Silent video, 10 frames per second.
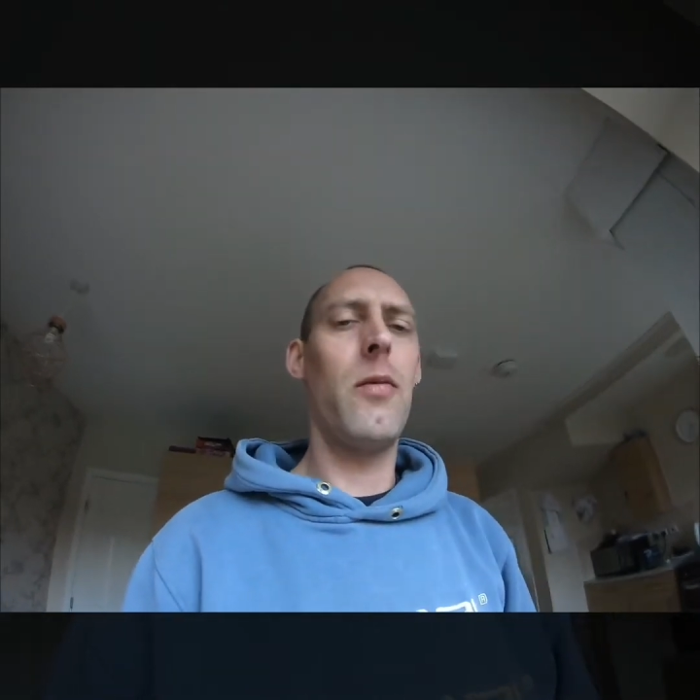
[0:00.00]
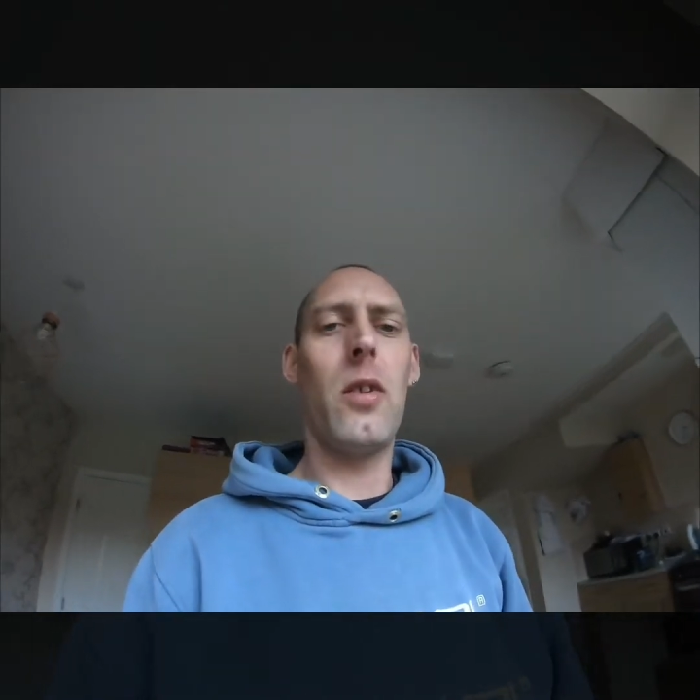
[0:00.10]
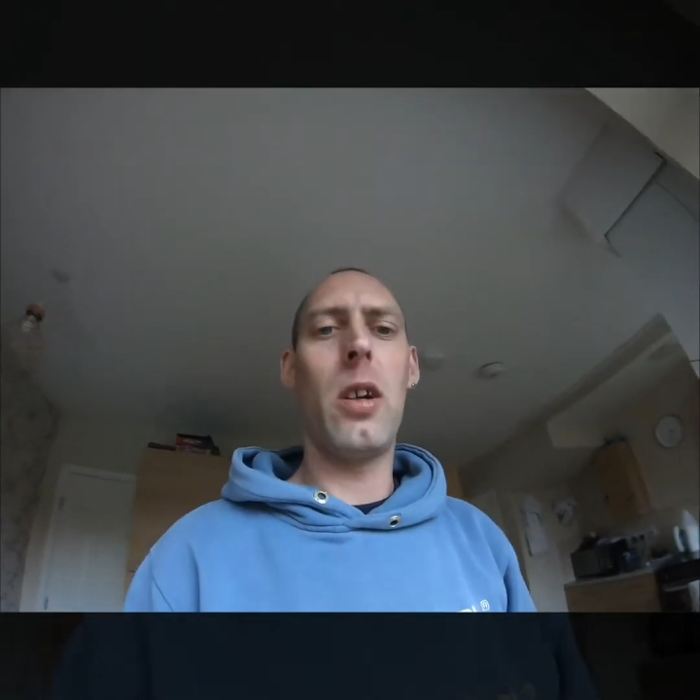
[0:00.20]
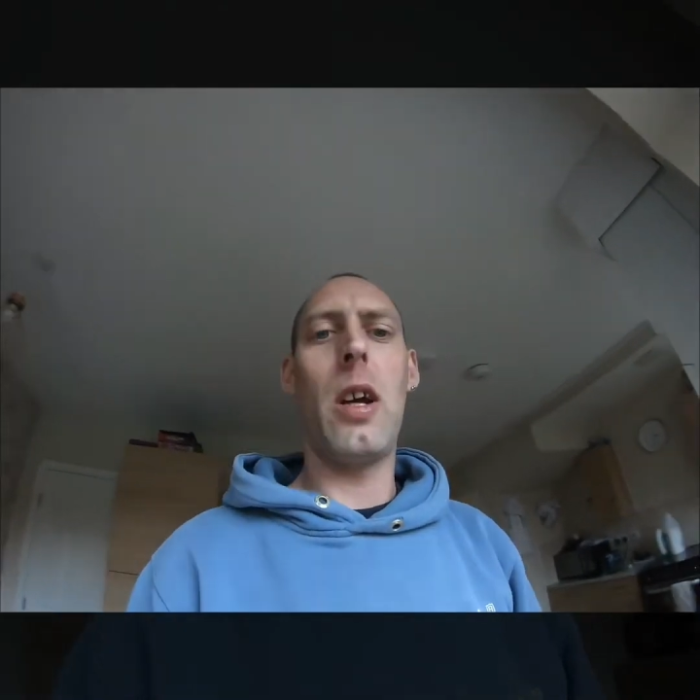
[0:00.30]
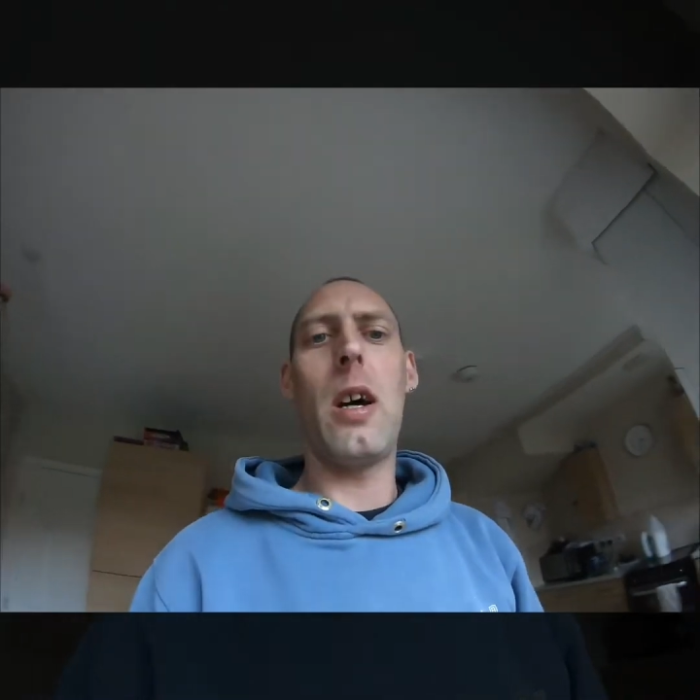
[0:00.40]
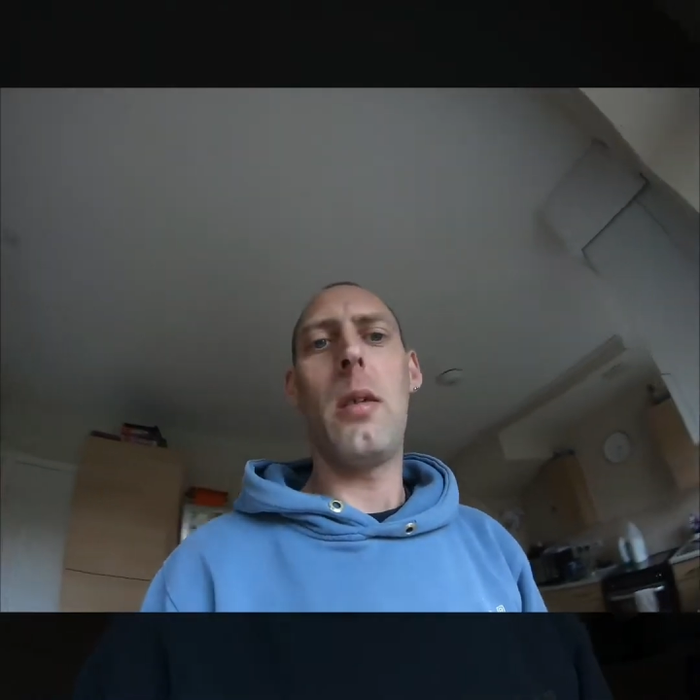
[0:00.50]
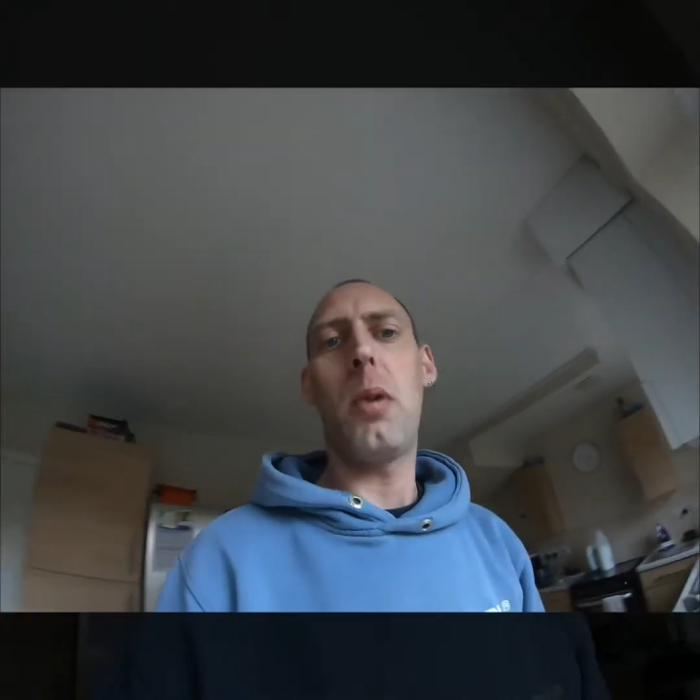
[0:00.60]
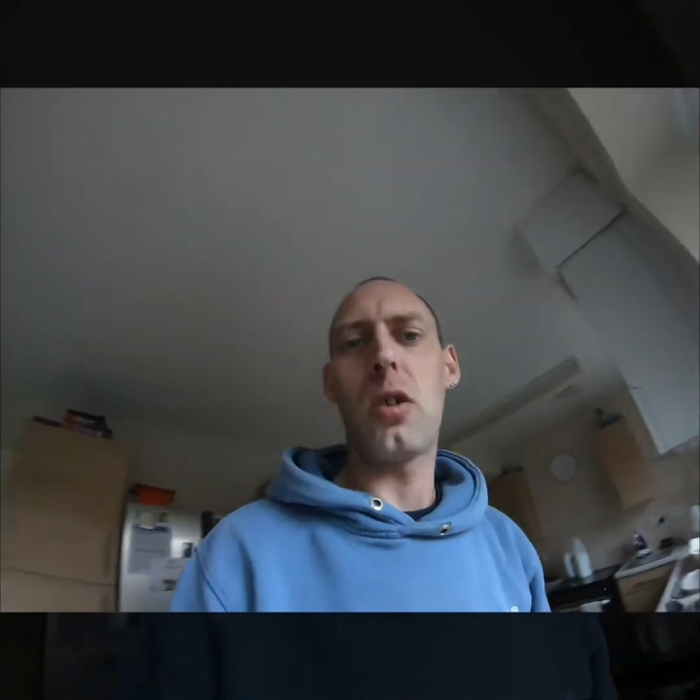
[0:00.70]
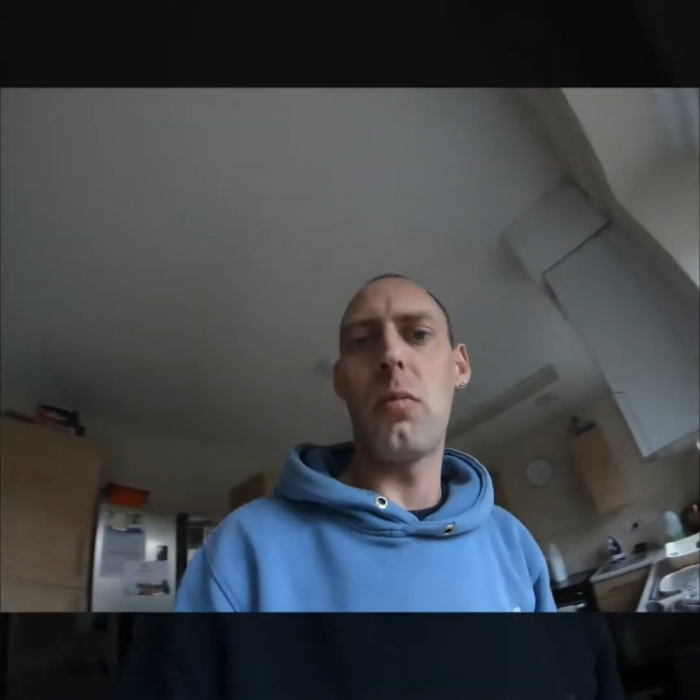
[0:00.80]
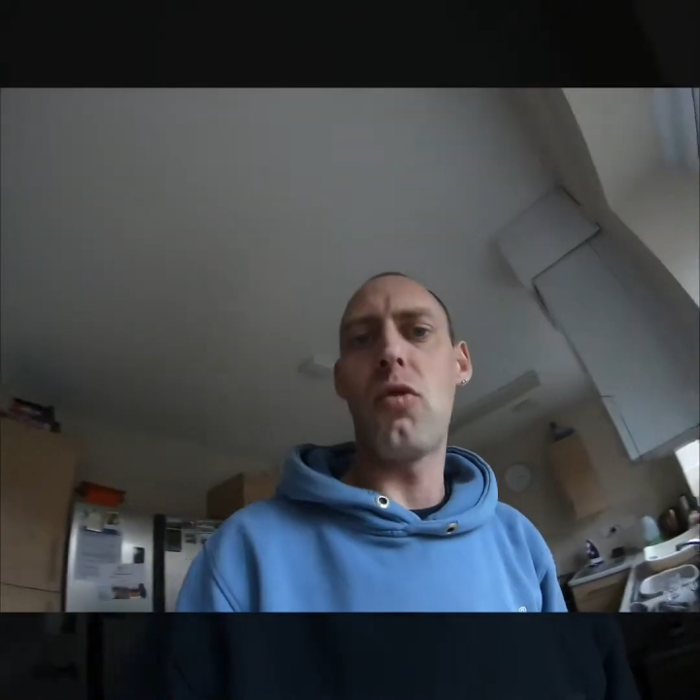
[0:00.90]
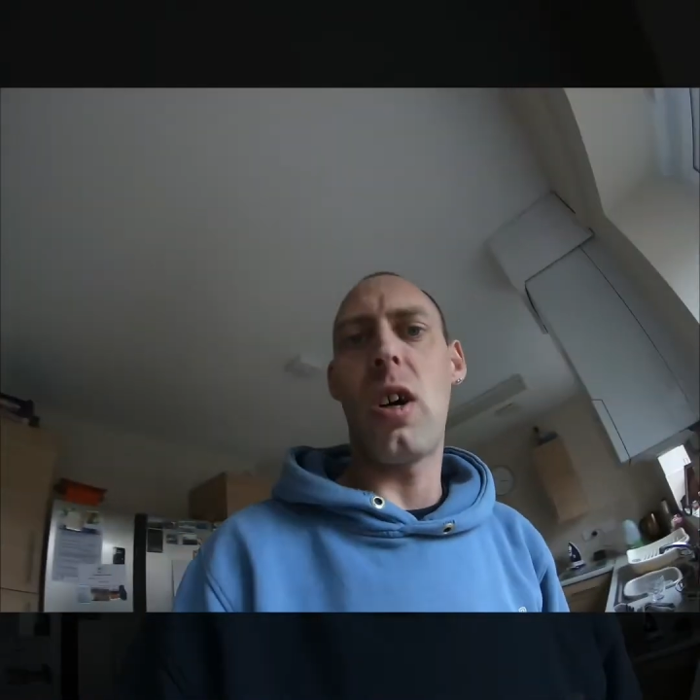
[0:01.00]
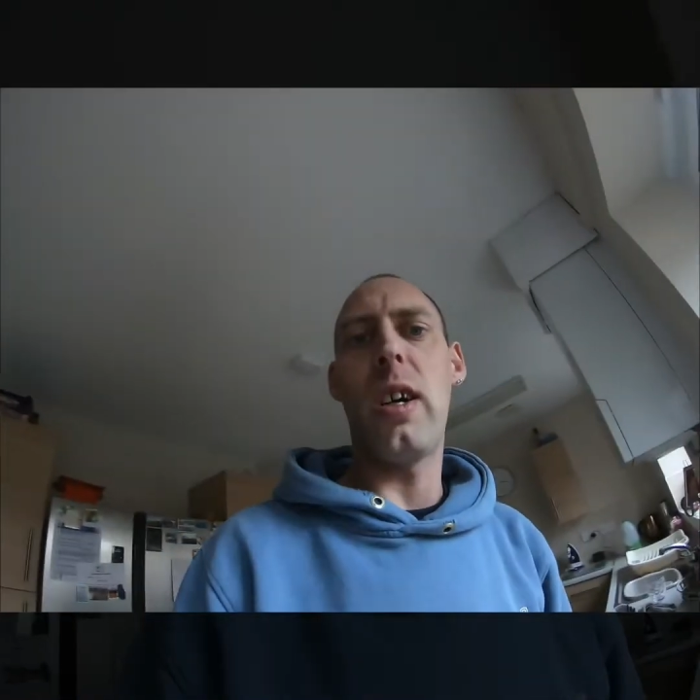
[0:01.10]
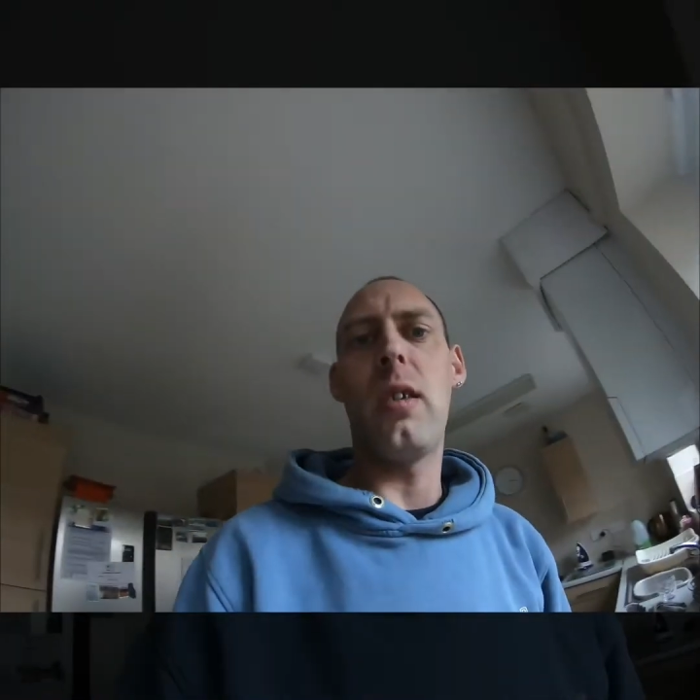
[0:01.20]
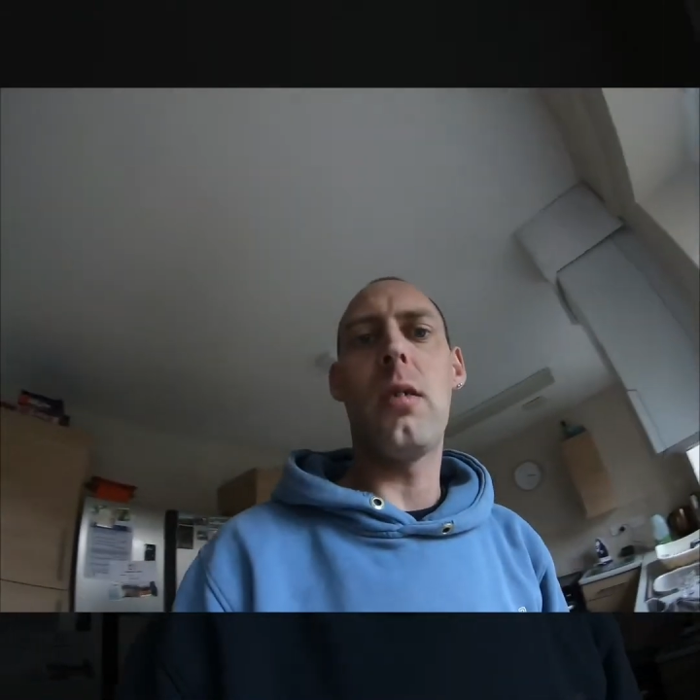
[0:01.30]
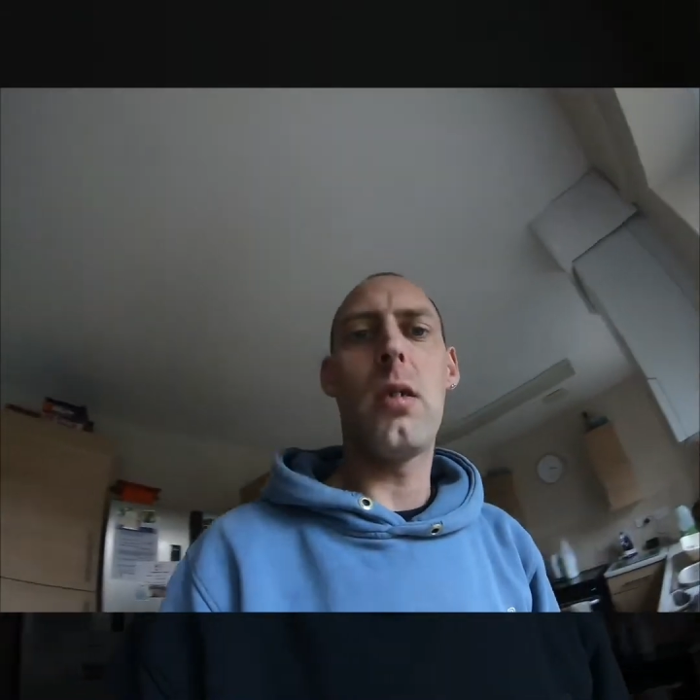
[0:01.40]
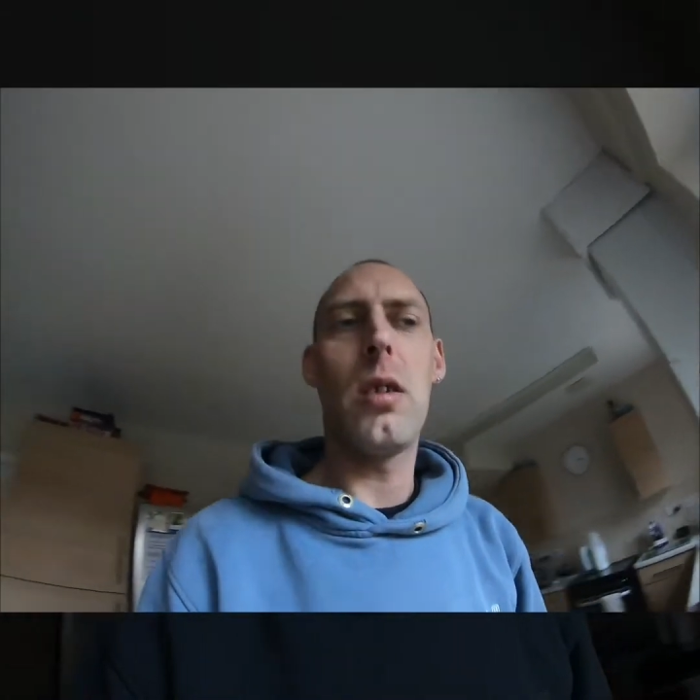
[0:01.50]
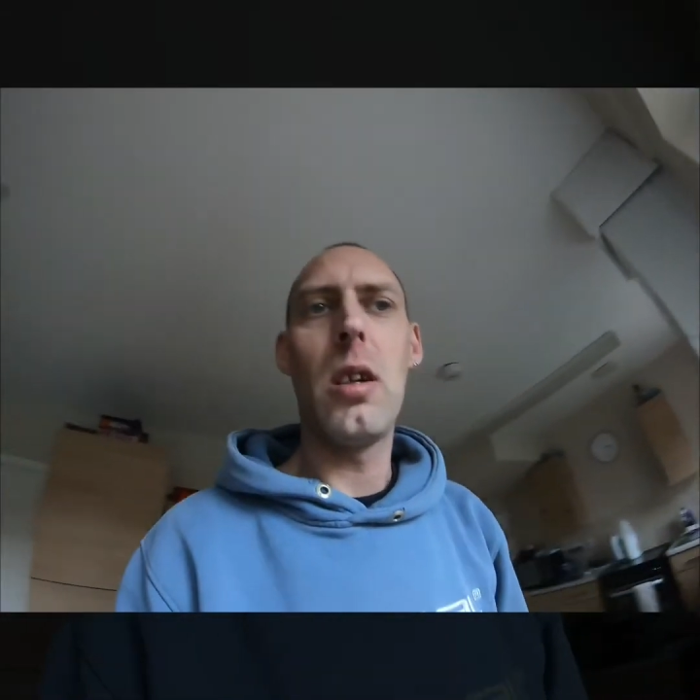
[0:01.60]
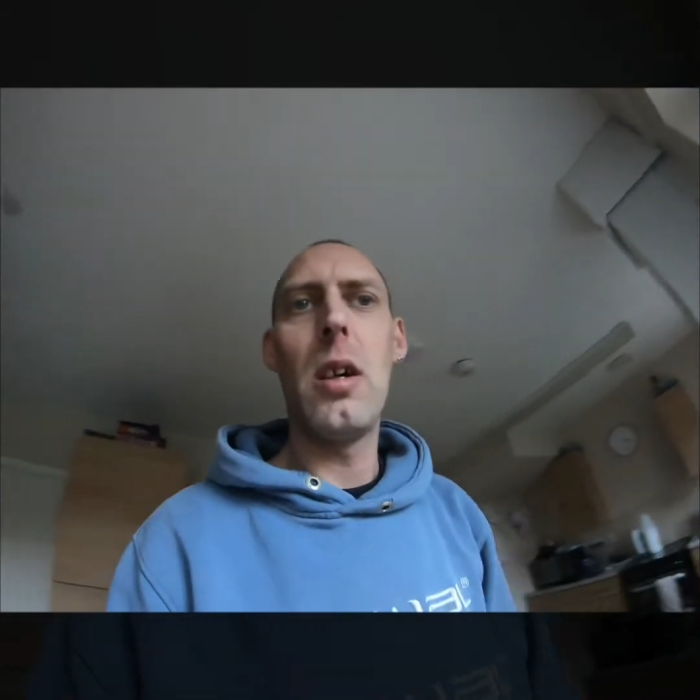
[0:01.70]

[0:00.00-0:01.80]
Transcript: full bottom drains,